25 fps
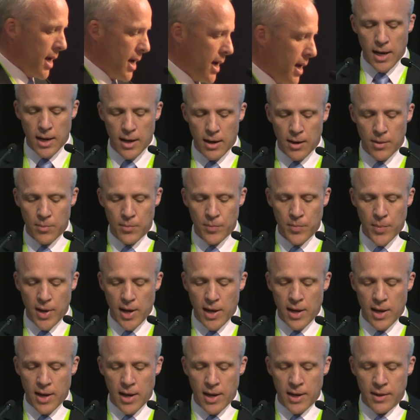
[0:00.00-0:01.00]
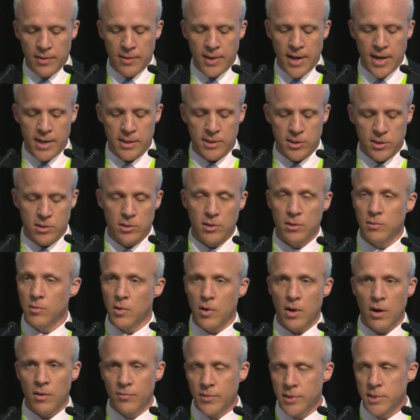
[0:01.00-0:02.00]
Um, and that's
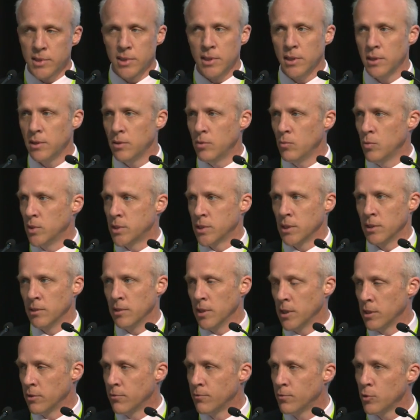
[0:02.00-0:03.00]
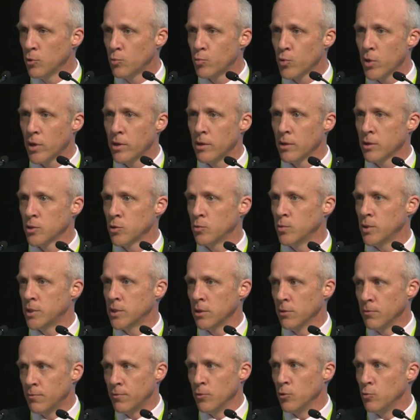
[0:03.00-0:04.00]
obviously, we sell a lot of food products, we
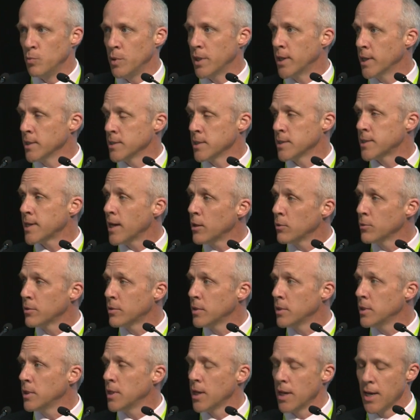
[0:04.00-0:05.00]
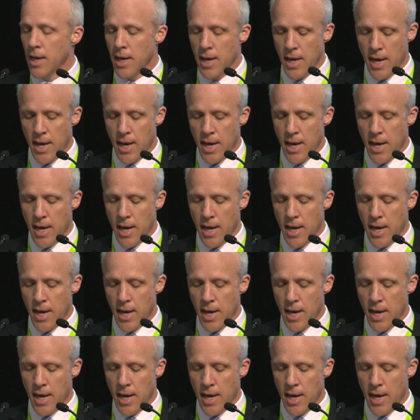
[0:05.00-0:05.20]
sell food because it's healthy.